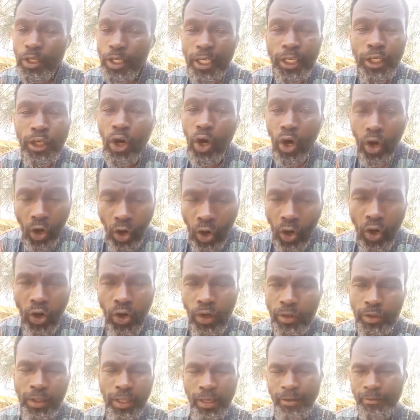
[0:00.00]
in
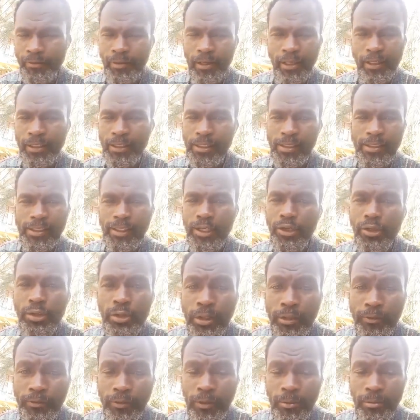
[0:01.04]
all their various
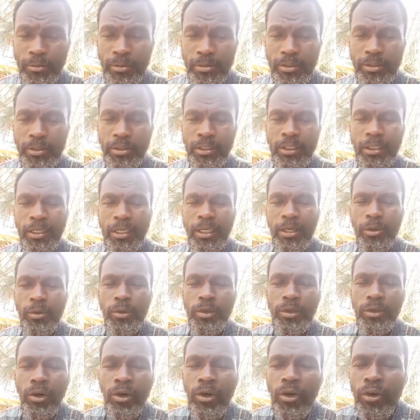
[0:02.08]
uniforms,
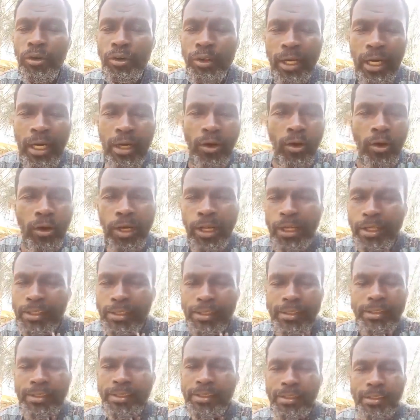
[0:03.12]
with all their
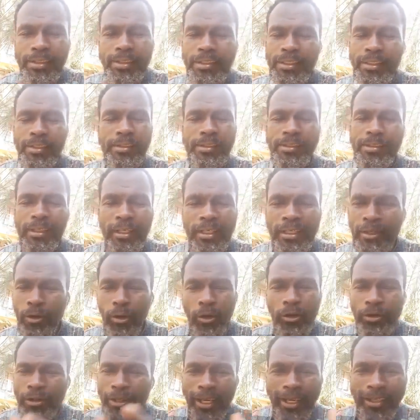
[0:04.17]
collars, and
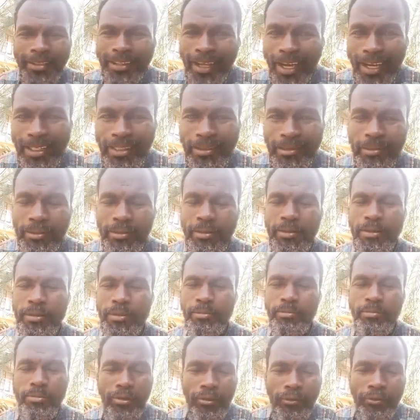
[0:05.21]
all their
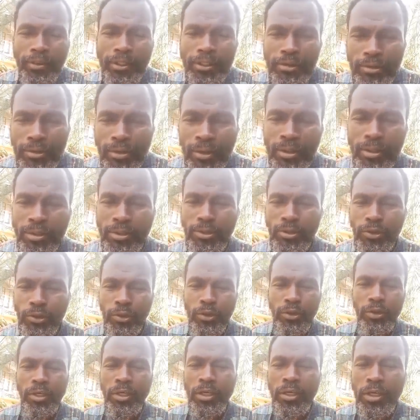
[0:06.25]
titles, prophet so and
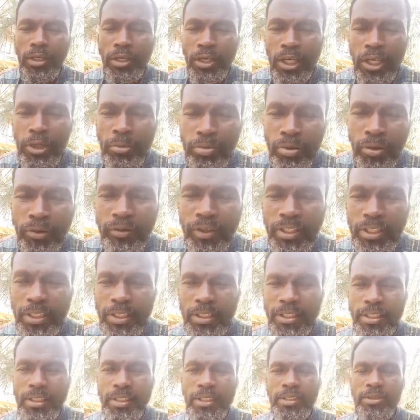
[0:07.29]
so, and
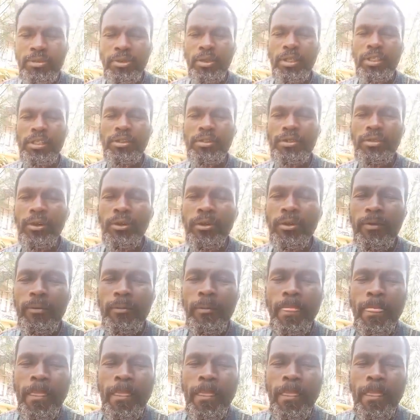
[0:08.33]
prophetesses so and so.